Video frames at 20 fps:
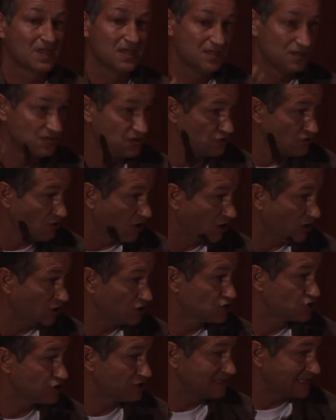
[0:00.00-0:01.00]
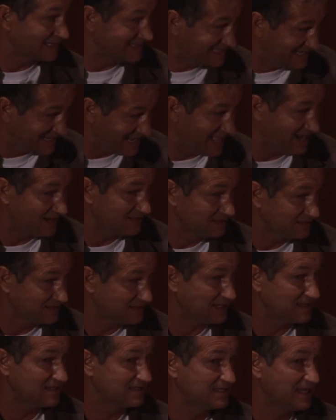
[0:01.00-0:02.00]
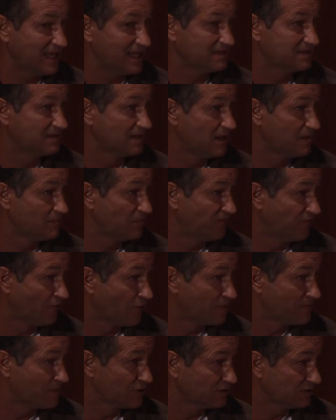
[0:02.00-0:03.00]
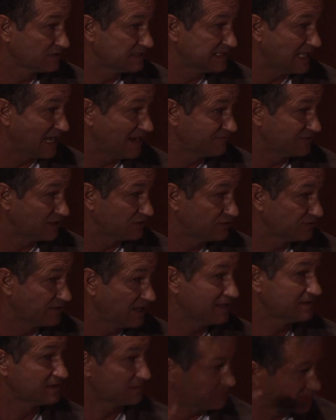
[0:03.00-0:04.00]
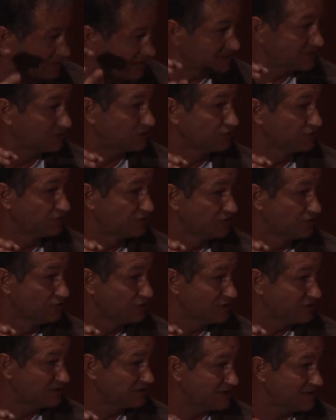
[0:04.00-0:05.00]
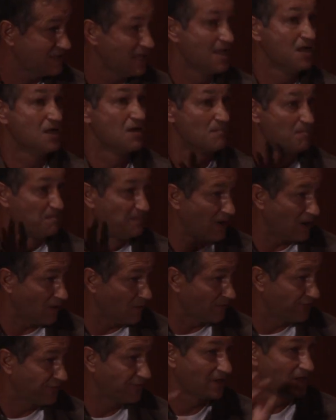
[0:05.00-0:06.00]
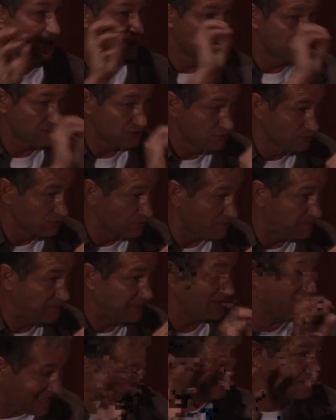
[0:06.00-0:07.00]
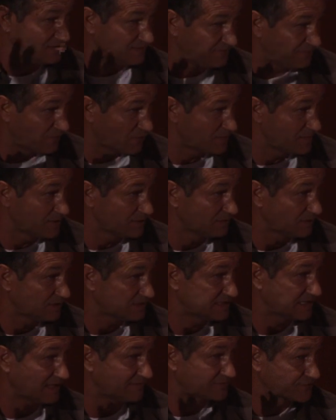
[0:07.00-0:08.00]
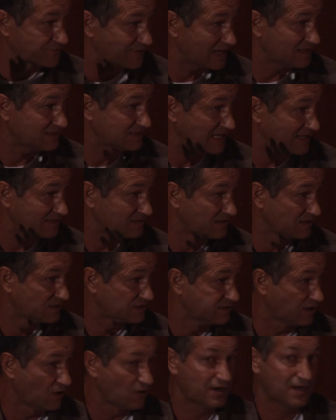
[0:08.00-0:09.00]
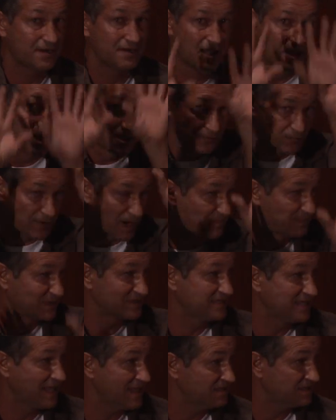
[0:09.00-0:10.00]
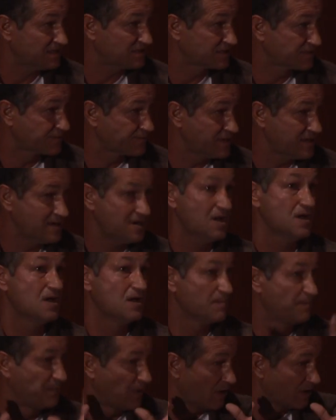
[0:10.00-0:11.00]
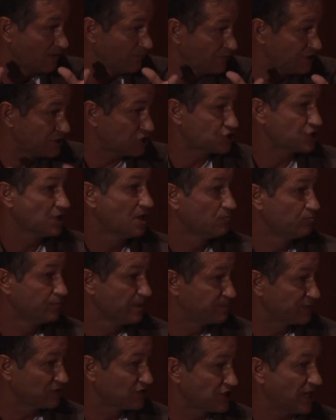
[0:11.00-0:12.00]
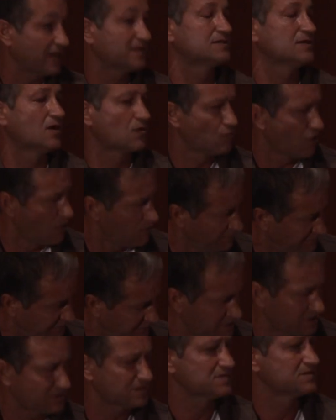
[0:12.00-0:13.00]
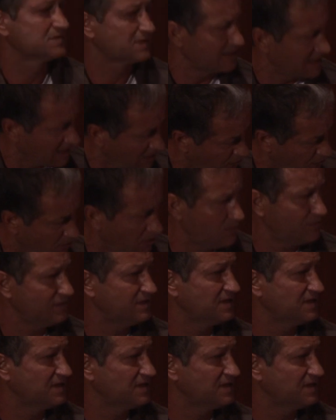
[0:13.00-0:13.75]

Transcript: ideology that held, as I said, former Yugoslavia together, brotherhood and unity, both the European and the former Yugoslav trans-ethnic slogan represent the screen upon which we project our own fears and our own